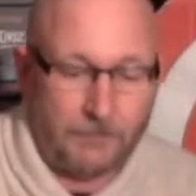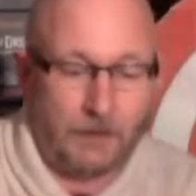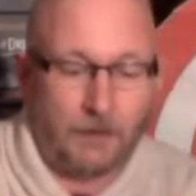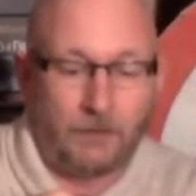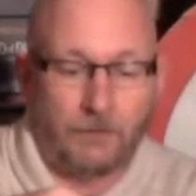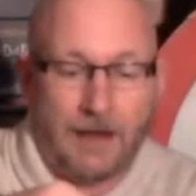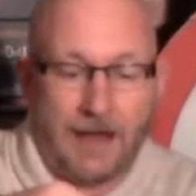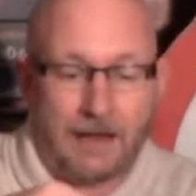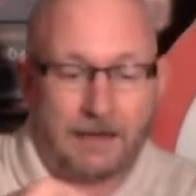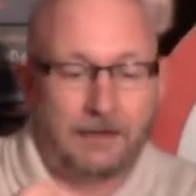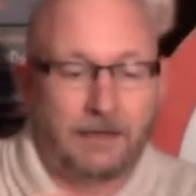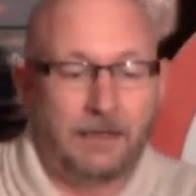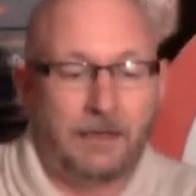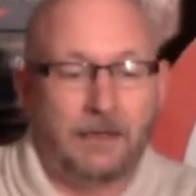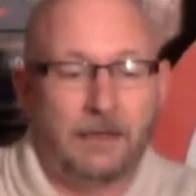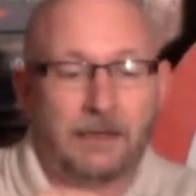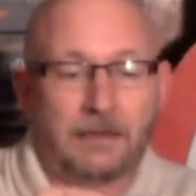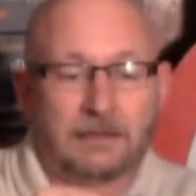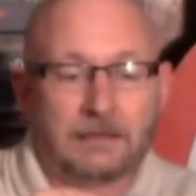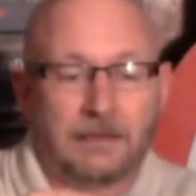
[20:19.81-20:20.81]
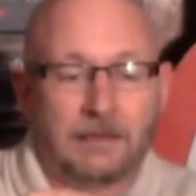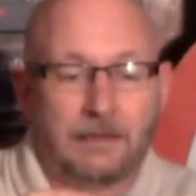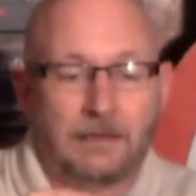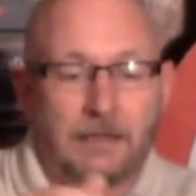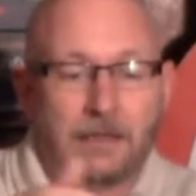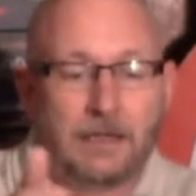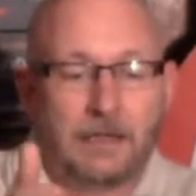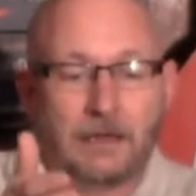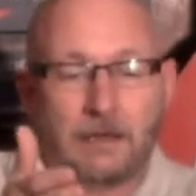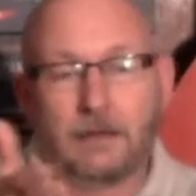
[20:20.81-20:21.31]
Arachne is a
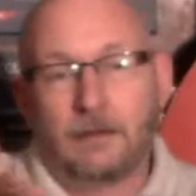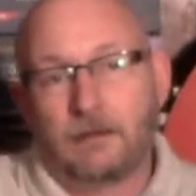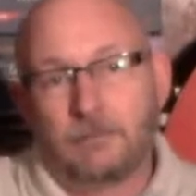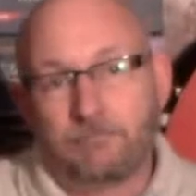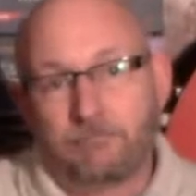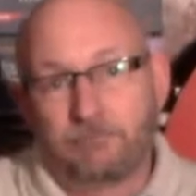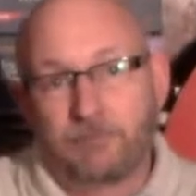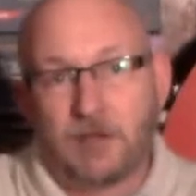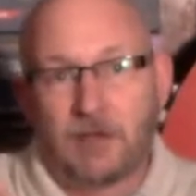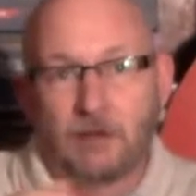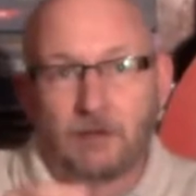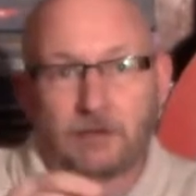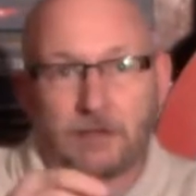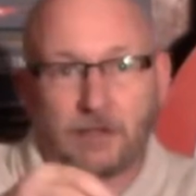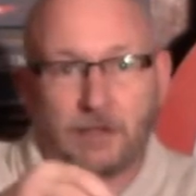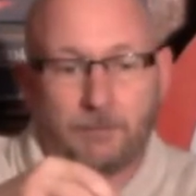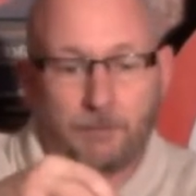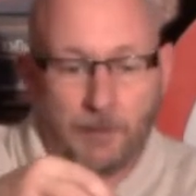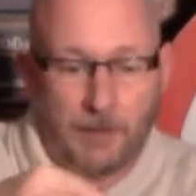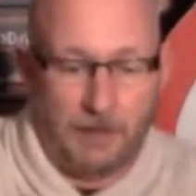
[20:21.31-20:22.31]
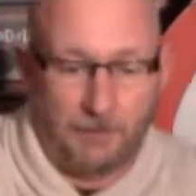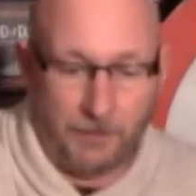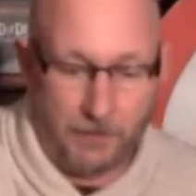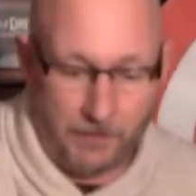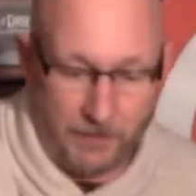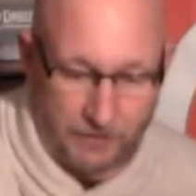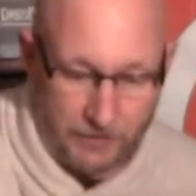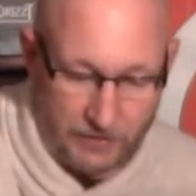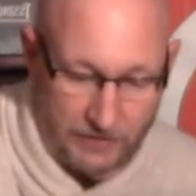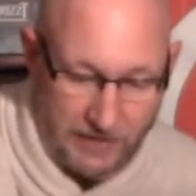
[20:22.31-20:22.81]
little tilted, but I'm
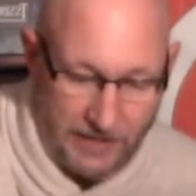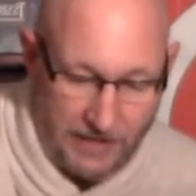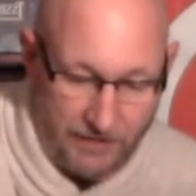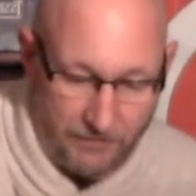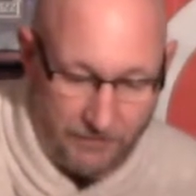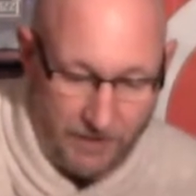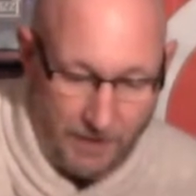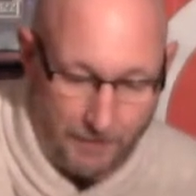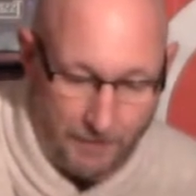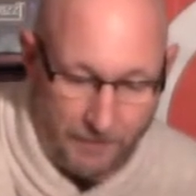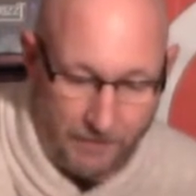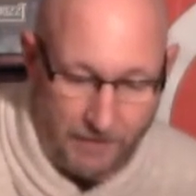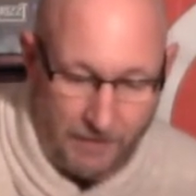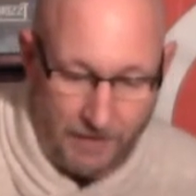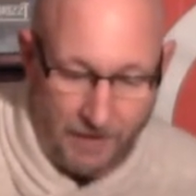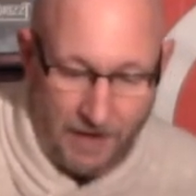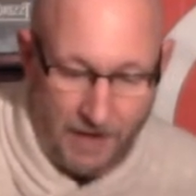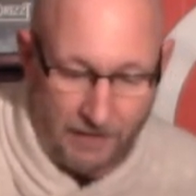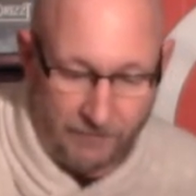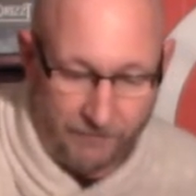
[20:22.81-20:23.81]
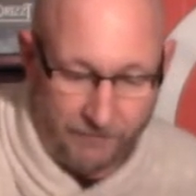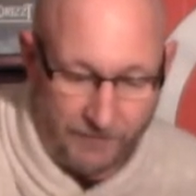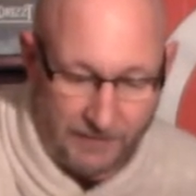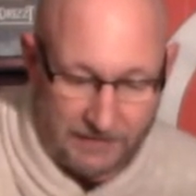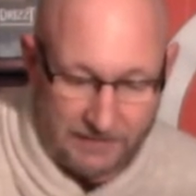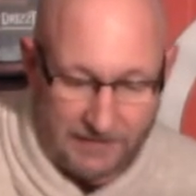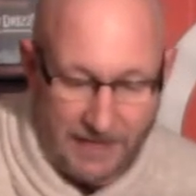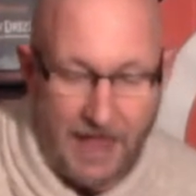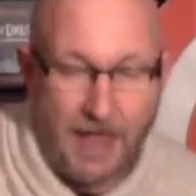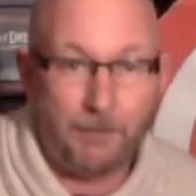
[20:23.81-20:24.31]
going to just heat her up and
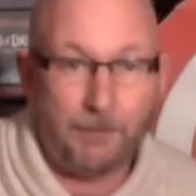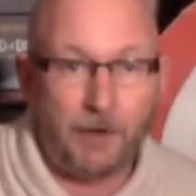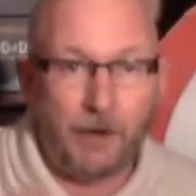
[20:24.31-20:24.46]
fix that.